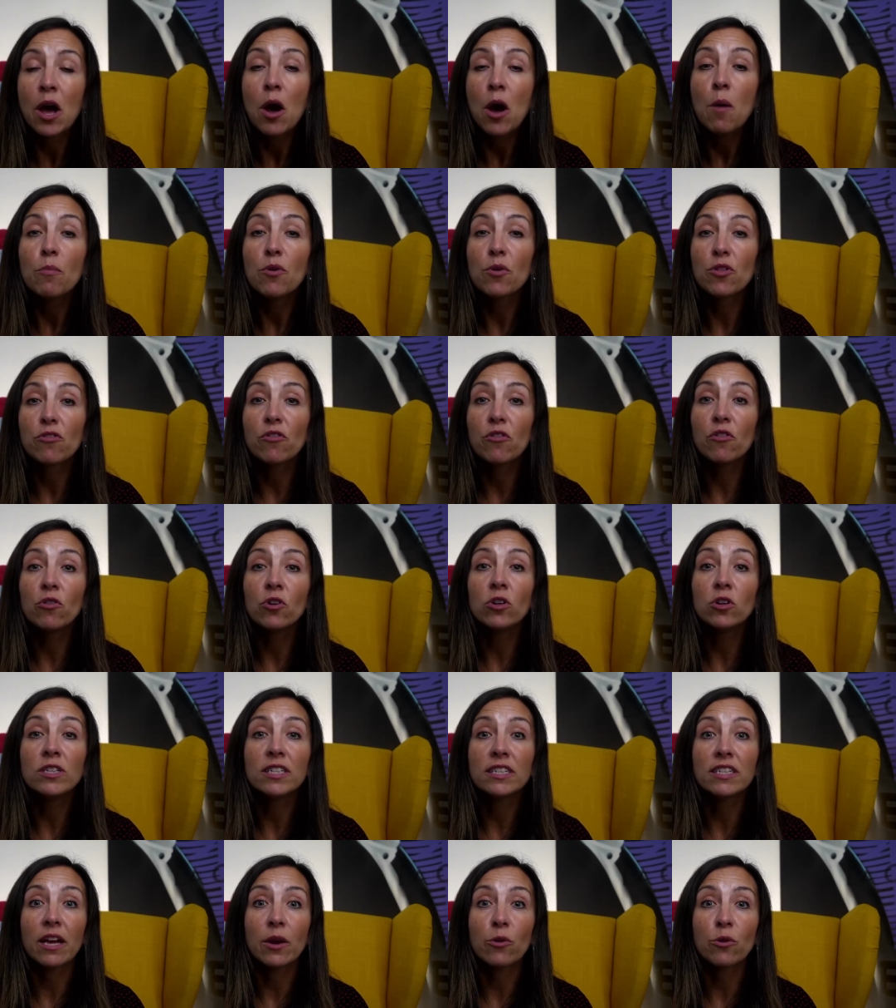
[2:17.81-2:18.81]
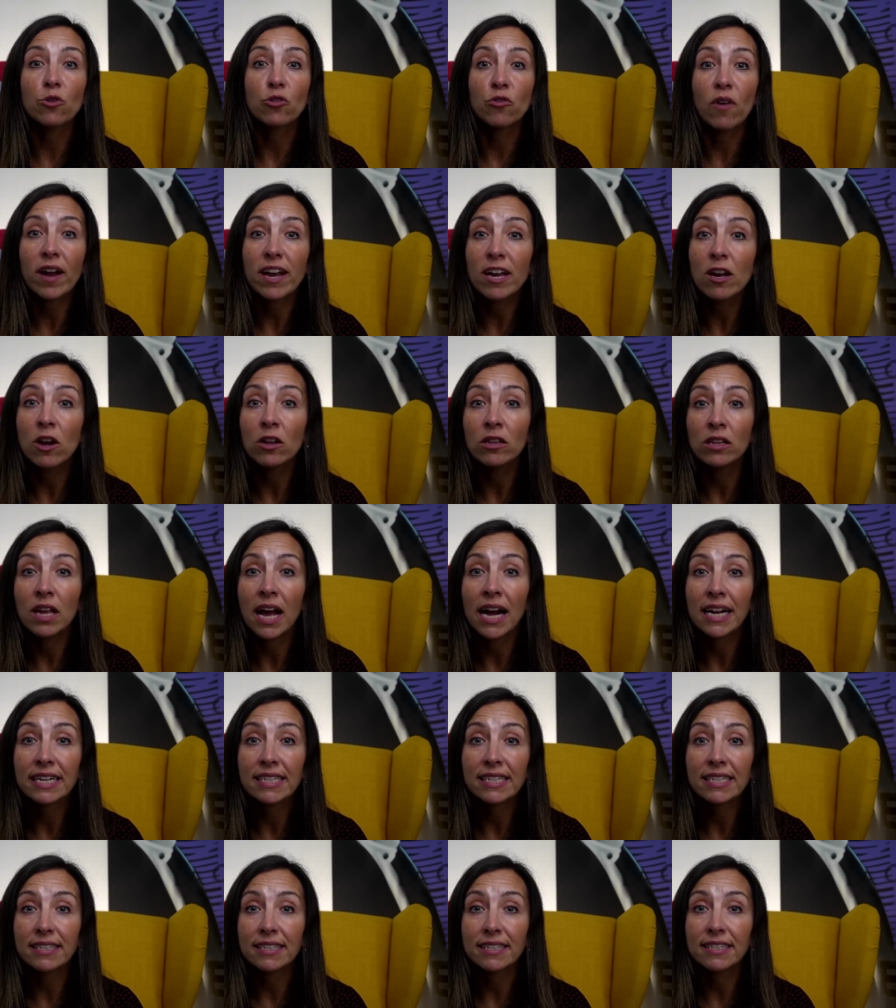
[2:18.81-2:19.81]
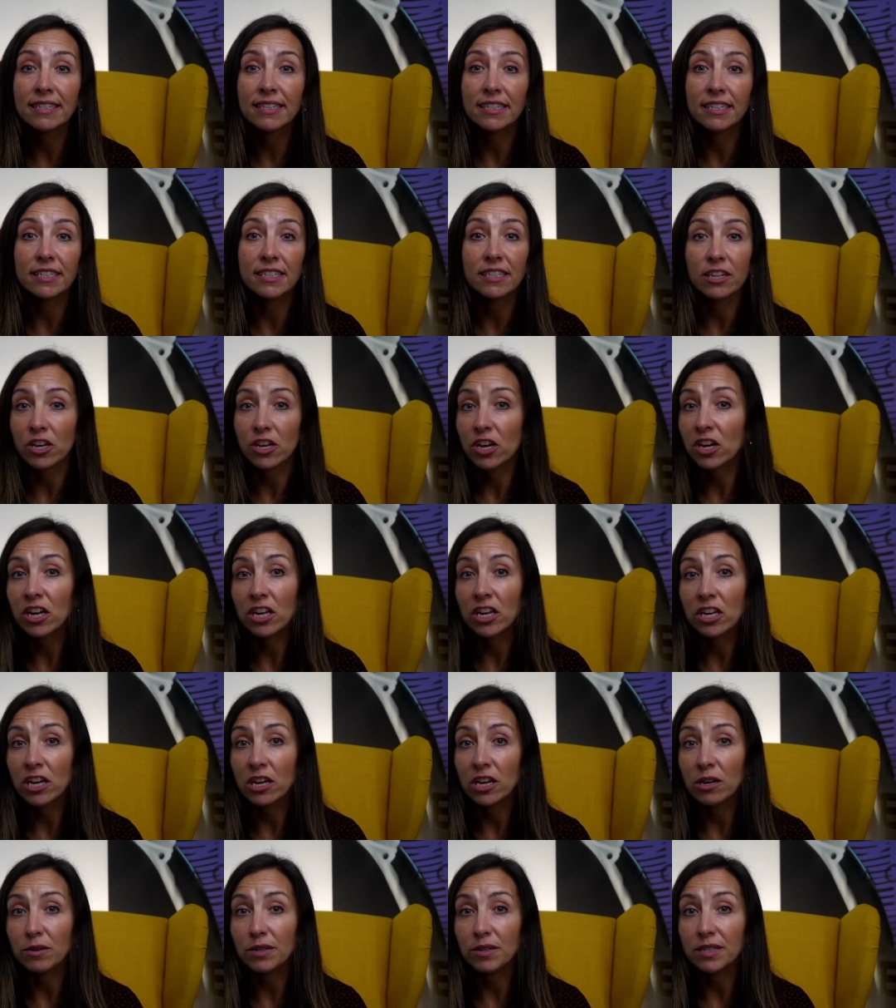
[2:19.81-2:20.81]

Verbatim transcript: but there are also great online solicitors that you can use